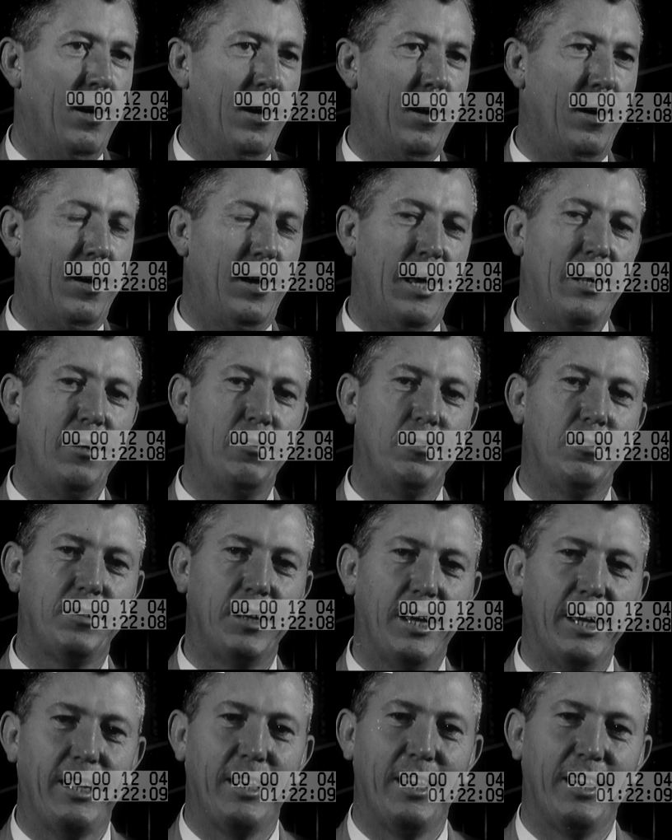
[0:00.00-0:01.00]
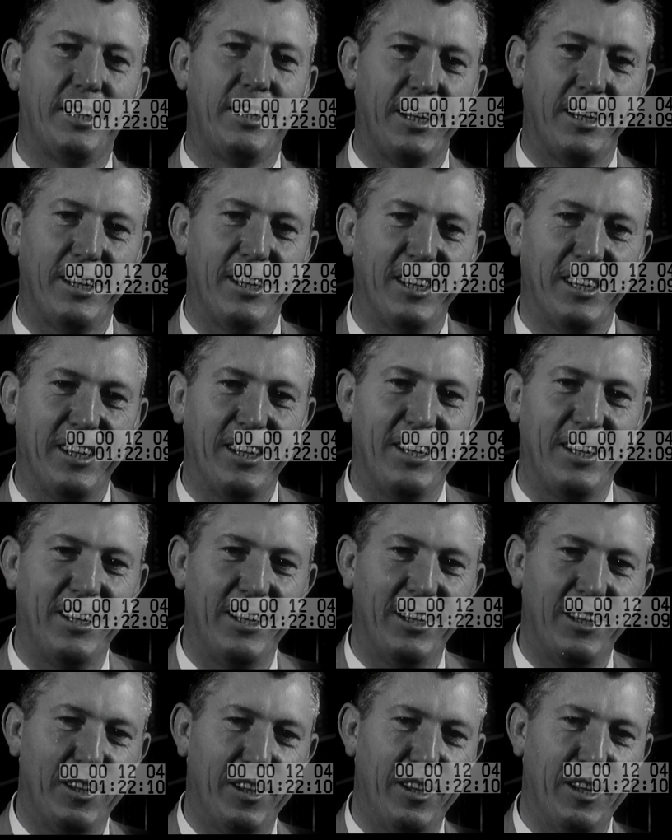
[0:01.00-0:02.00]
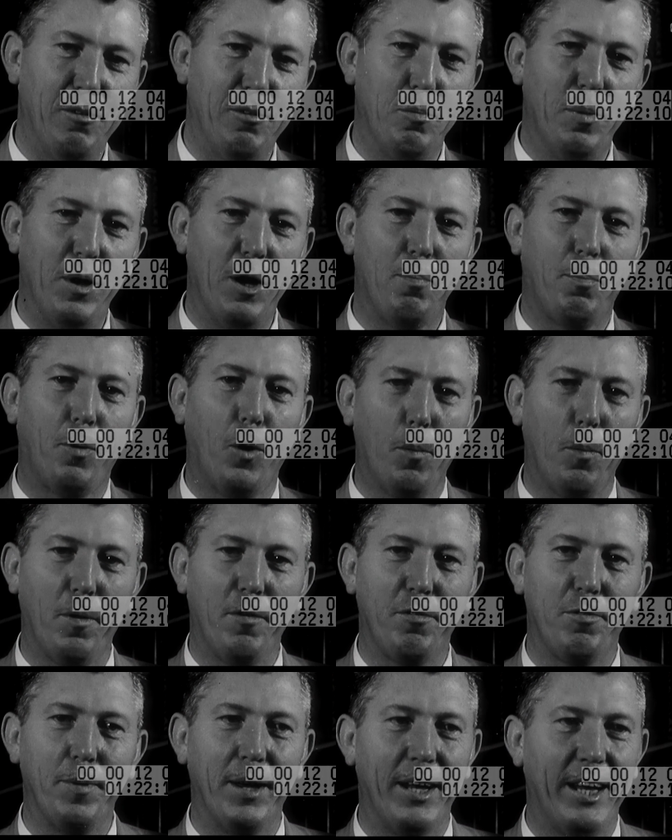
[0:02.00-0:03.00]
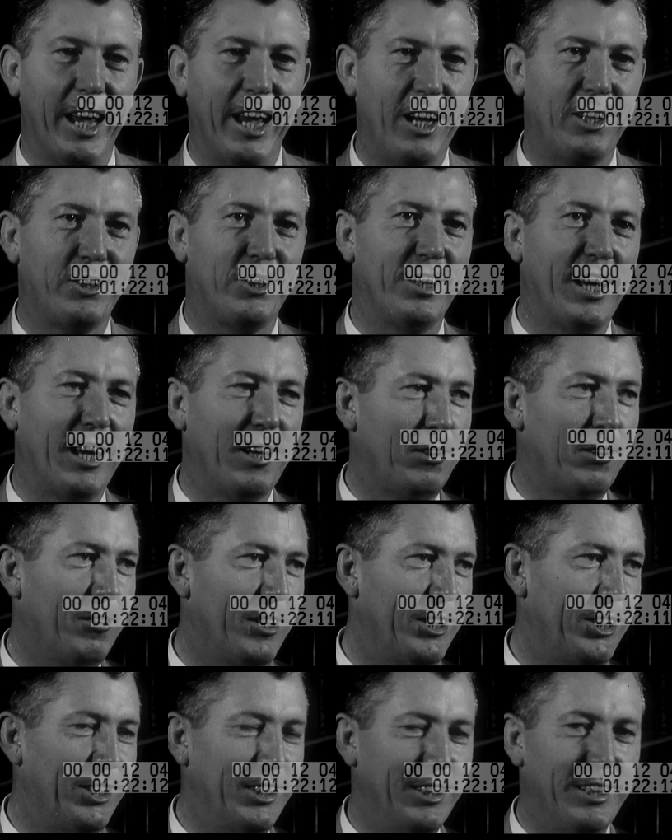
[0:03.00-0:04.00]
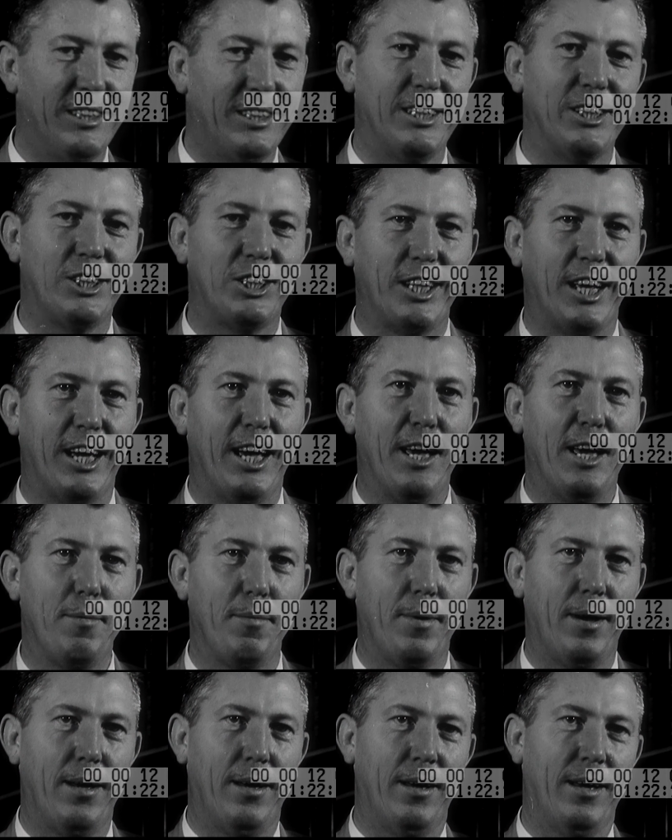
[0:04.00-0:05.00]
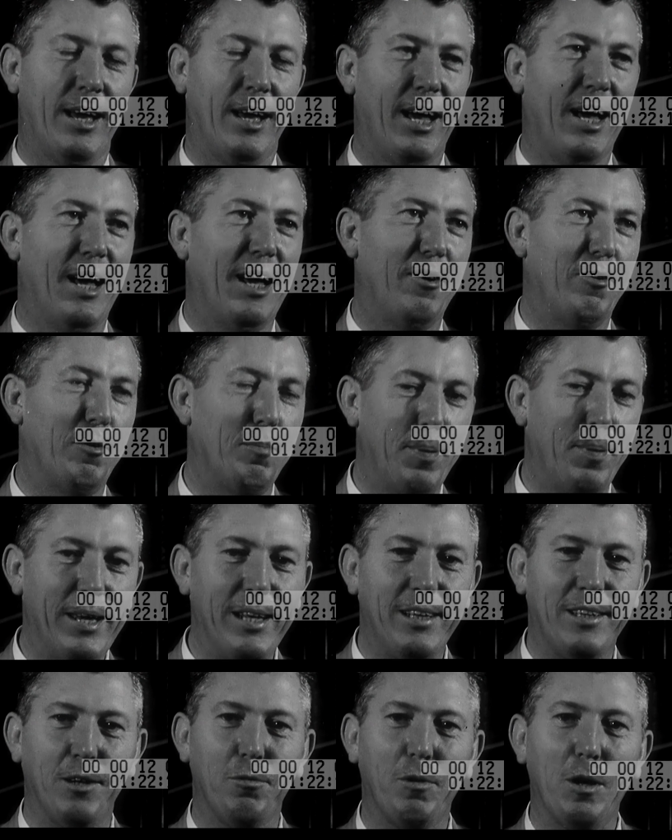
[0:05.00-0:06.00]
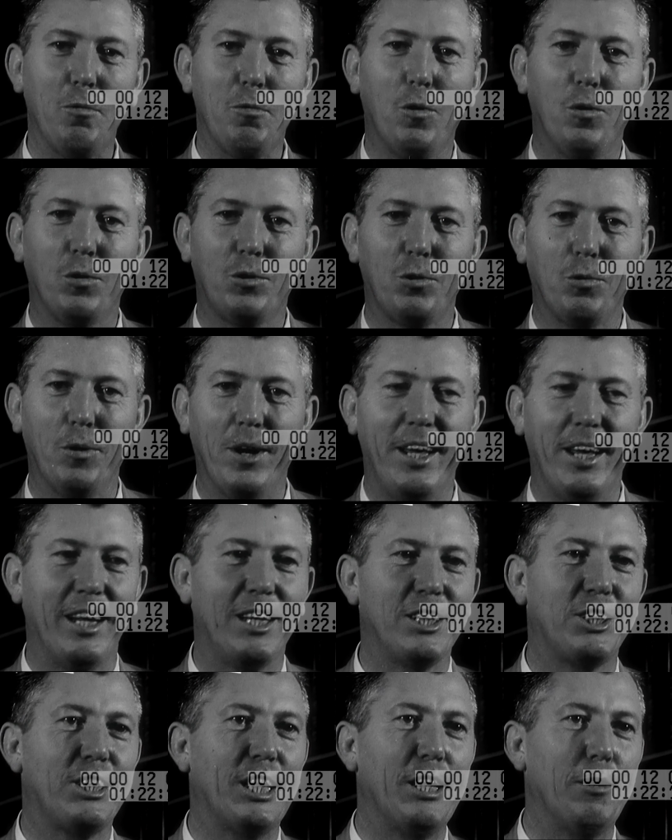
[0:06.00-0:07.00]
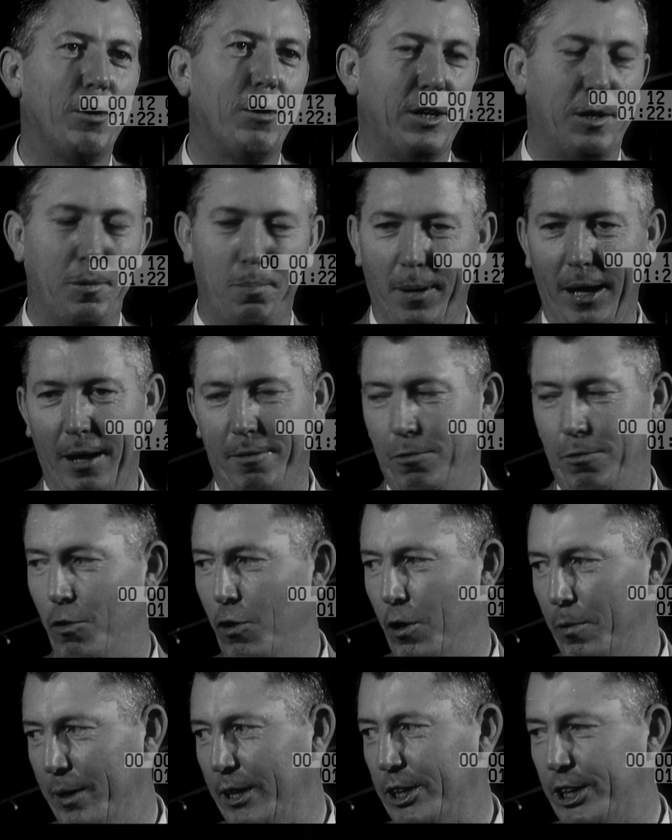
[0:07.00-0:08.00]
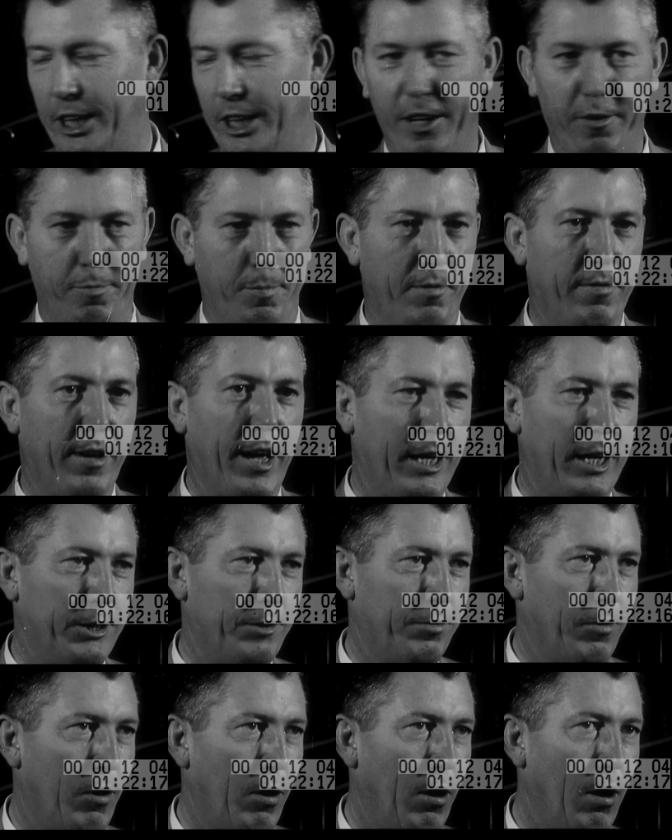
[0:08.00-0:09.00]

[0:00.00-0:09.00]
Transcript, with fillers: Uh, I don't think it, uh, it would be appropriate for me to answer that question at this time. I, uh, I repeat that we want to wait and see what the platform itself provides.